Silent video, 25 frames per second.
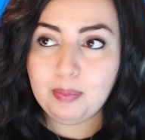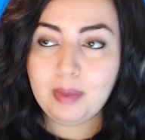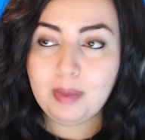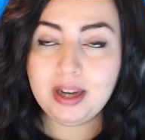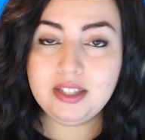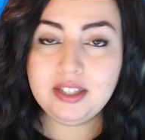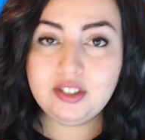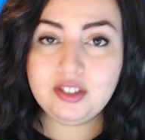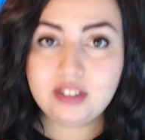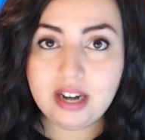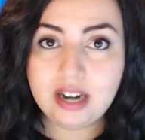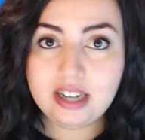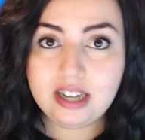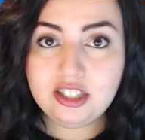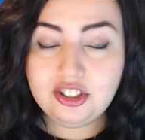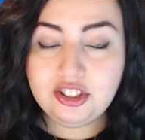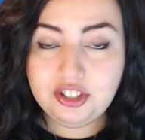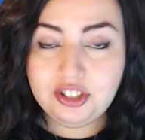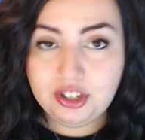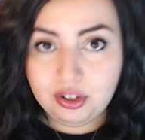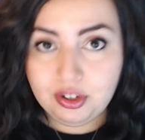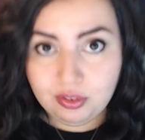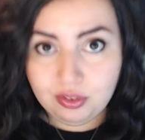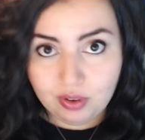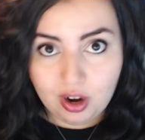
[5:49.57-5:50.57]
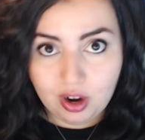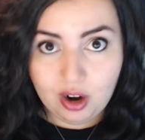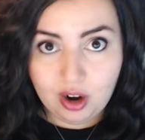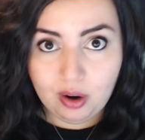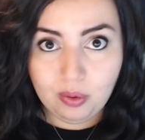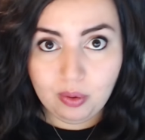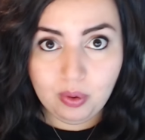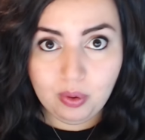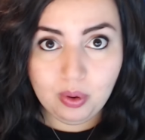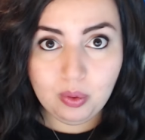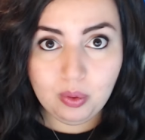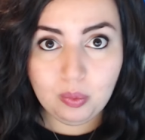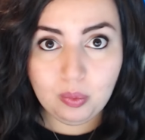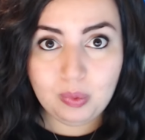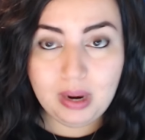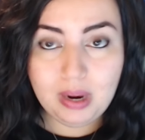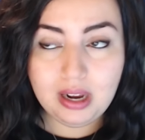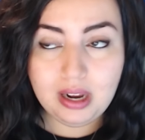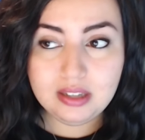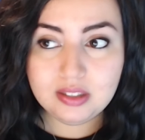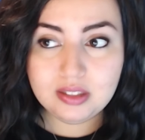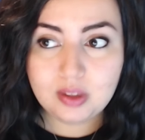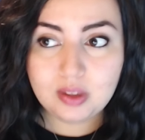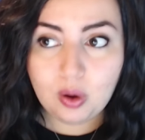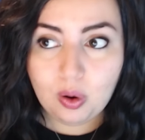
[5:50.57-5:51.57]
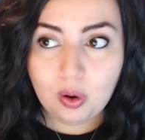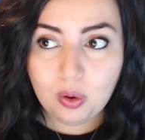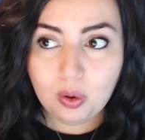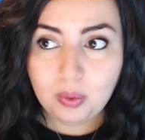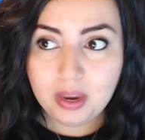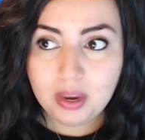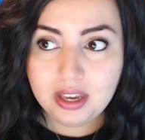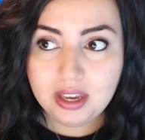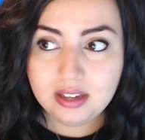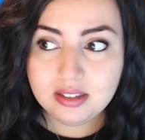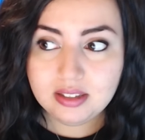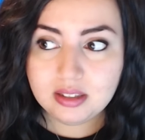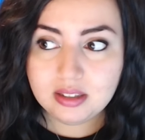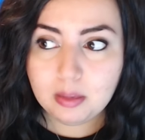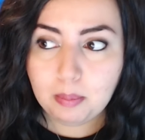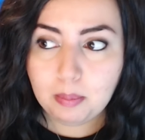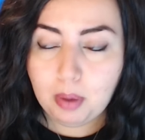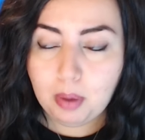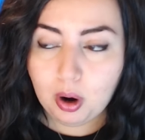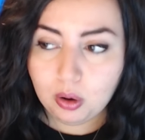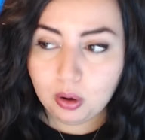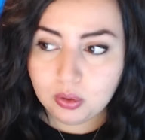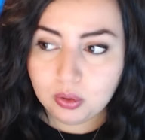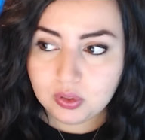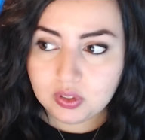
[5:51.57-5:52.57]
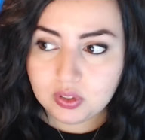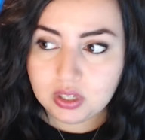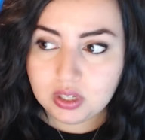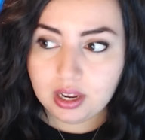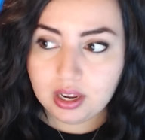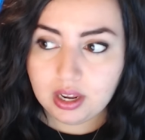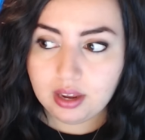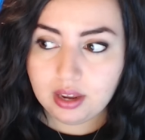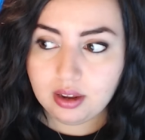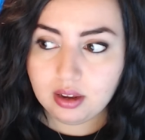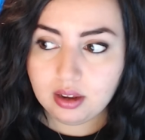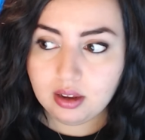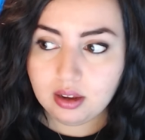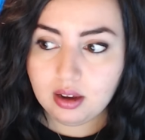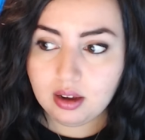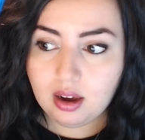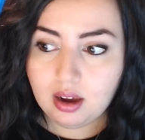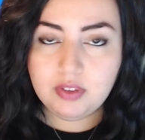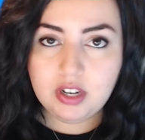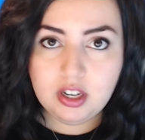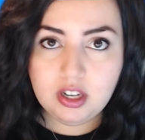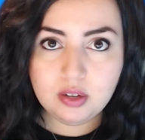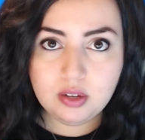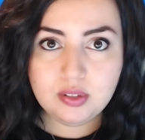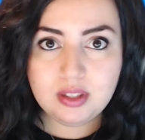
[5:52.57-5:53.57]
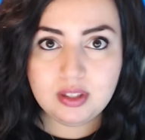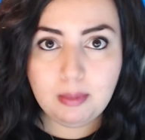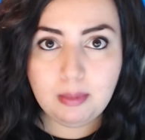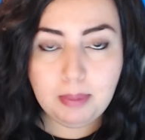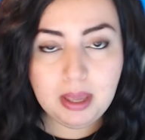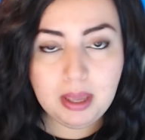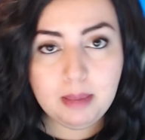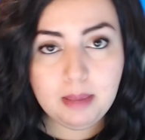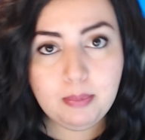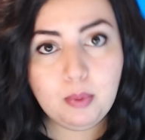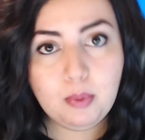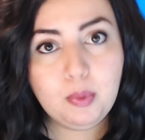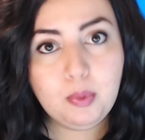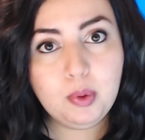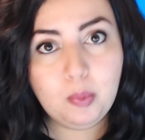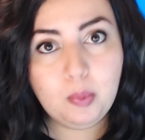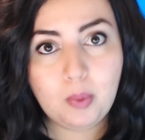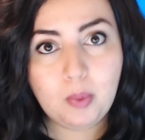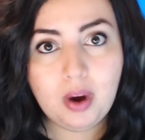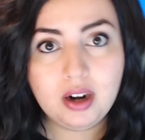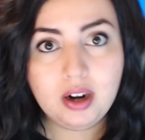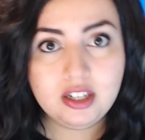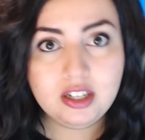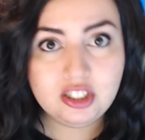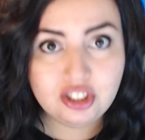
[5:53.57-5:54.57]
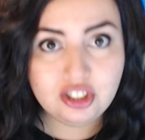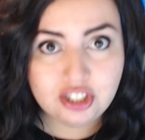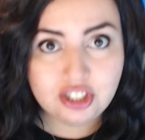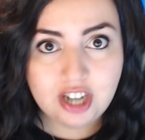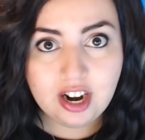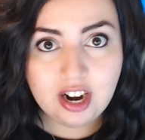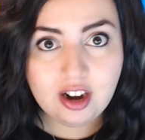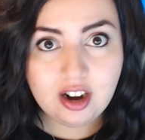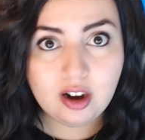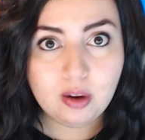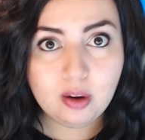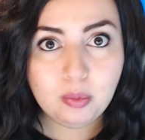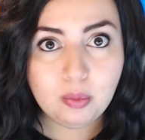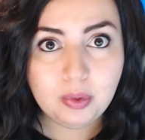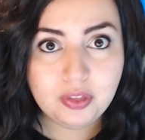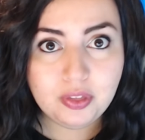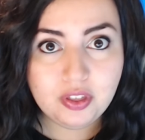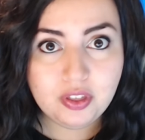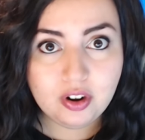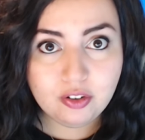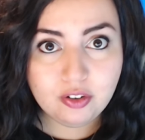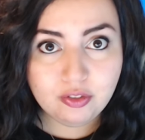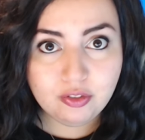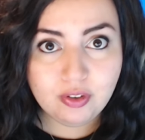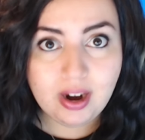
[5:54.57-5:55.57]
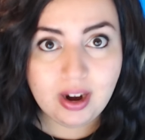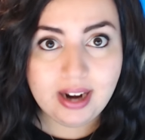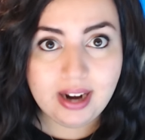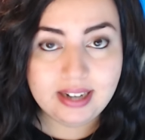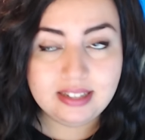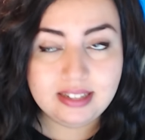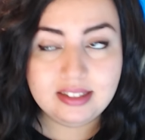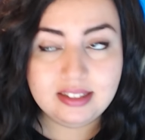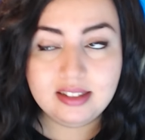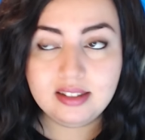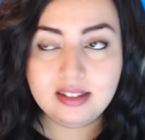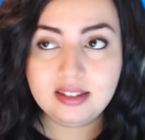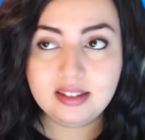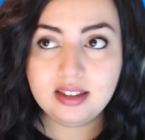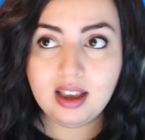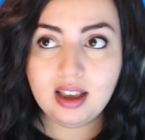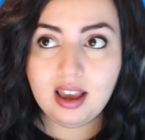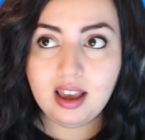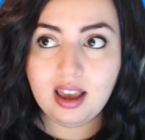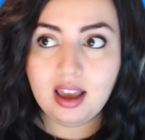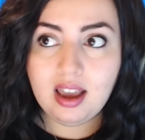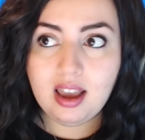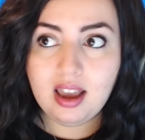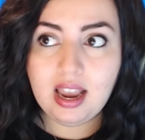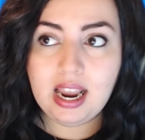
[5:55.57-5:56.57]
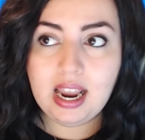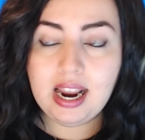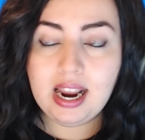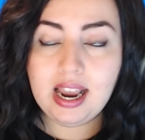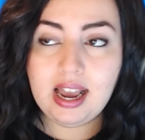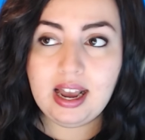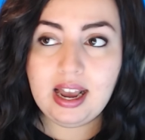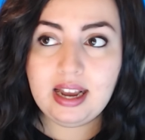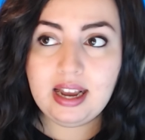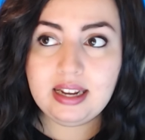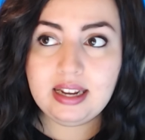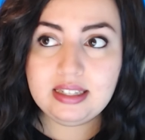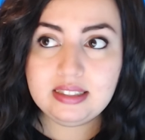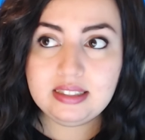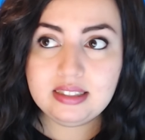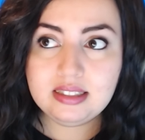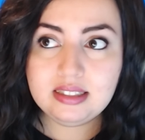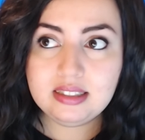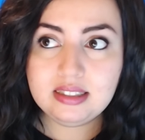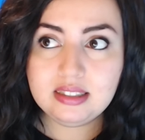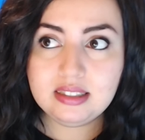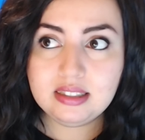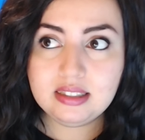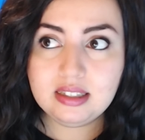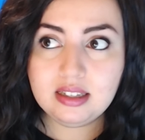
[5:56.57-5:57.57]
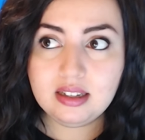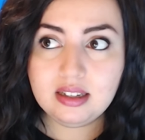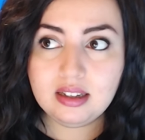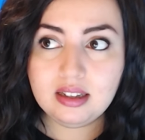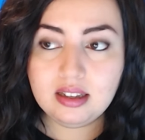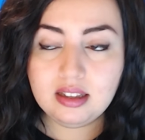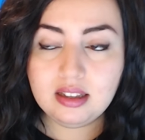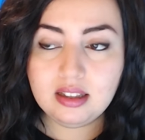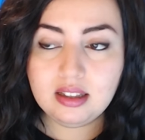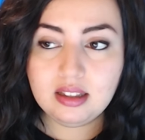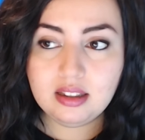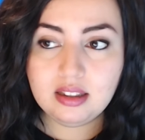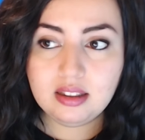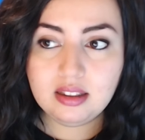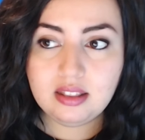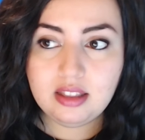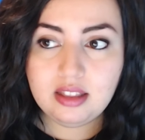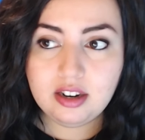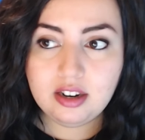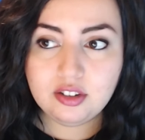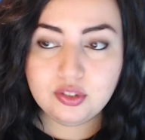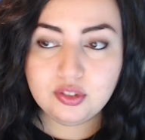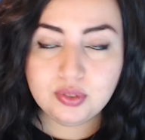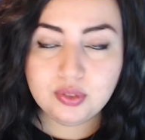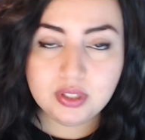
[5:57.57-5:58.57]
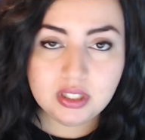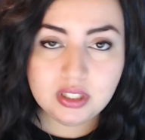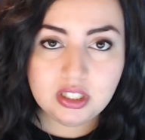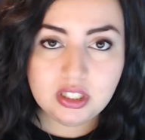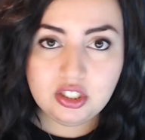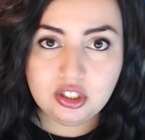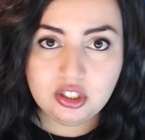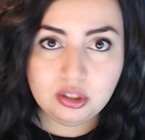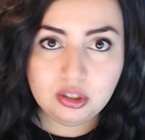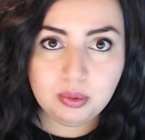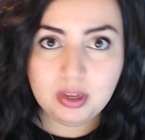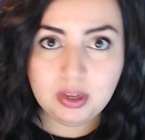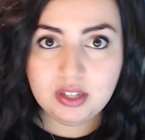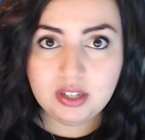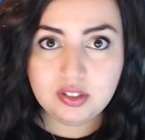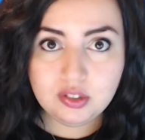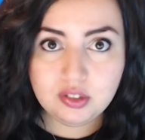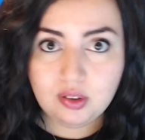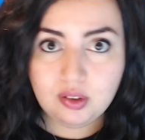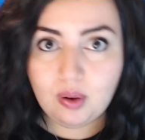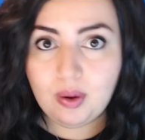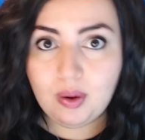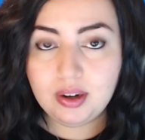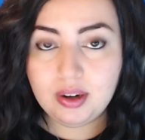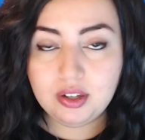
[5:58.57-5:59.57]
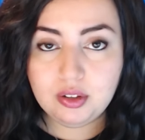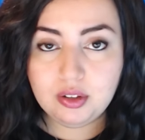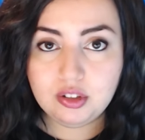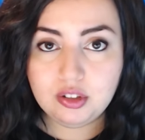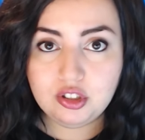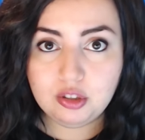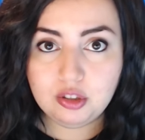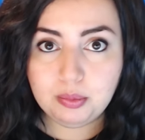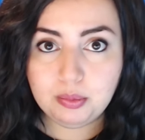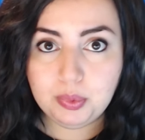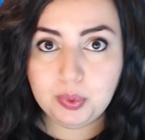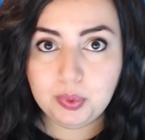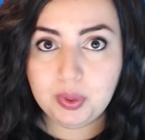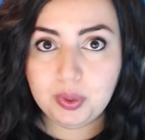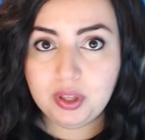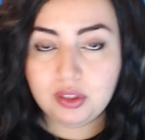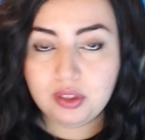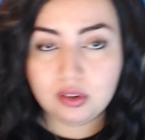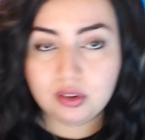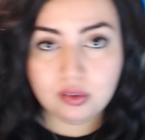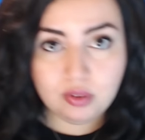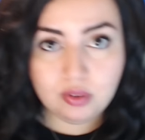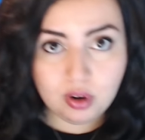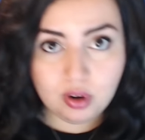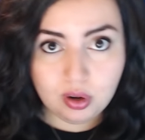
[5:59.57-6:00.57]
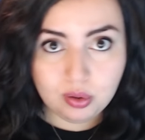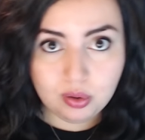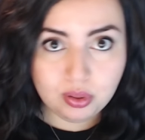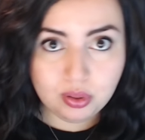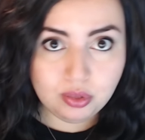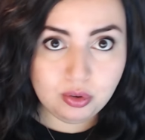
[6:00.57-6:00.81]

my strategy to grow was always posting videos that people would want to share with their friends. And there's really two ways to grow on YouTube. You either grow